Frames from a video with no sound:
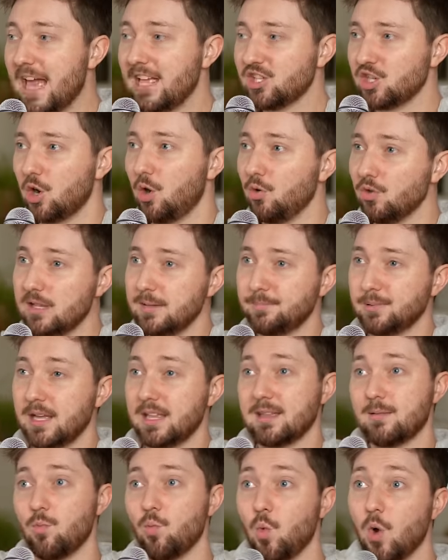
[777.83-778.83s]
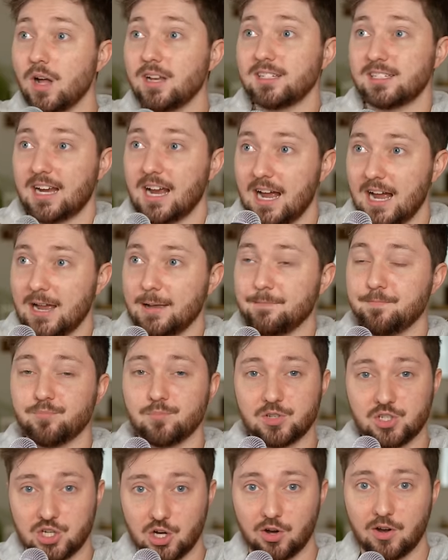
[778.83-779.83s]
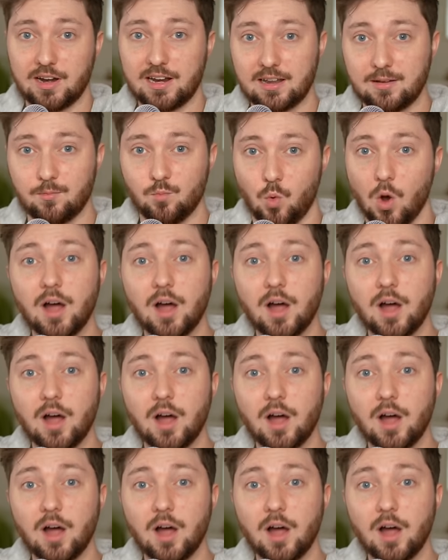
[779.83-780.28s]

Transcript: And to only play them one time during